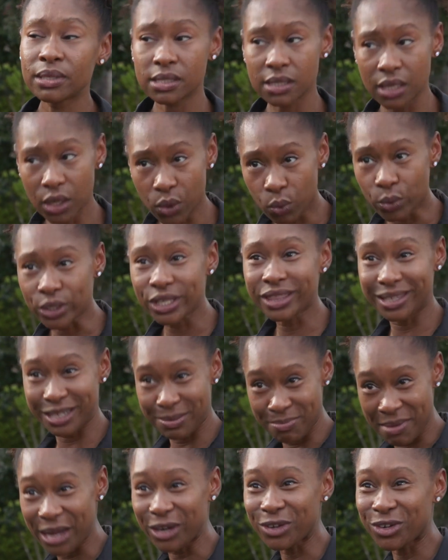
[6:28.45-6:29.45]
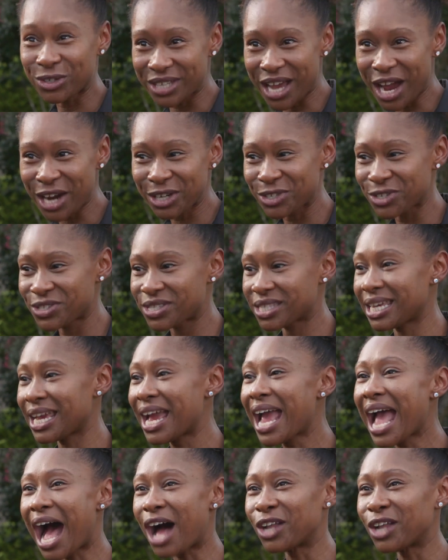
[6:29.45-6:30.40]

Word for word: is with the medical doctors see,